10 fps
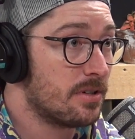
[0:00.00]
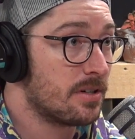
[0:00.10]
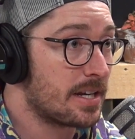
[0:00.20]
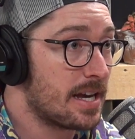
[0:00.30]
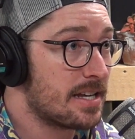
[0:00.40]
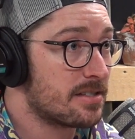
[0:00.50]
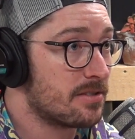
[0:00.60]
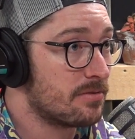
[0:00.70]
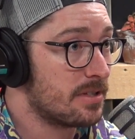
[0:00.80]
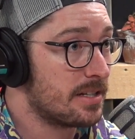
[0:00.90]
I guess,
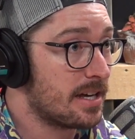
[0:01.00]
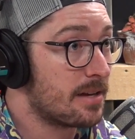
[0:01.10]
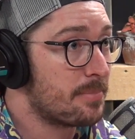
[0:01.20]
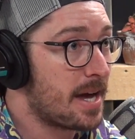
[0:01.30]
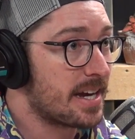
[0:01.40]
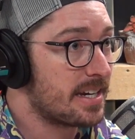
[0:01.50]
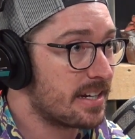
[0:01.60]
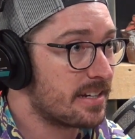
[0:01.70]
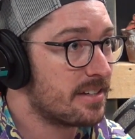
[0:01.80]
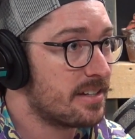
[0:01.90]
and really
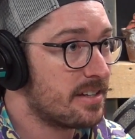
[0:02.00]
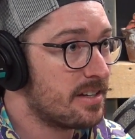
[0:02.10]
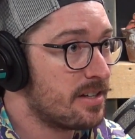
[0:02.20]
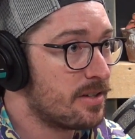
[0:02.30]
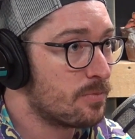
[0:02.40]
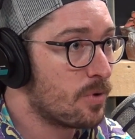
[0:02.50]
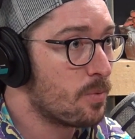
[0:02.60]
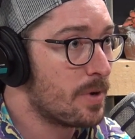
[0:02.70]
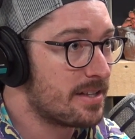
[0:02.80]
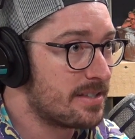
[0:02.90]
unpacking
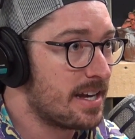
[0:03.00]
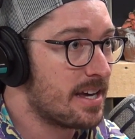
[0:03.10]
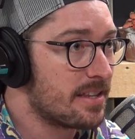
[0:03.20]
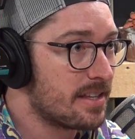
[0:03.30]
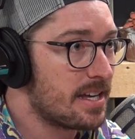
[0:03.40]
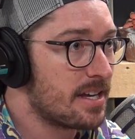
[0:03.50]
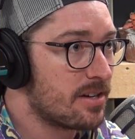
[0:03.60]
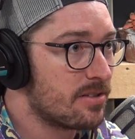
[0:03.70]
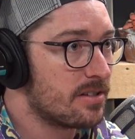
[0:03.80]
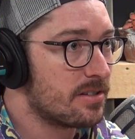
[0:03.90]
what went down
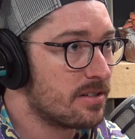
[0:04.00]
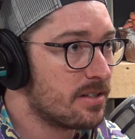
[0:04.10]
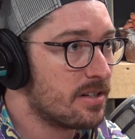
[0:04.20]
there. And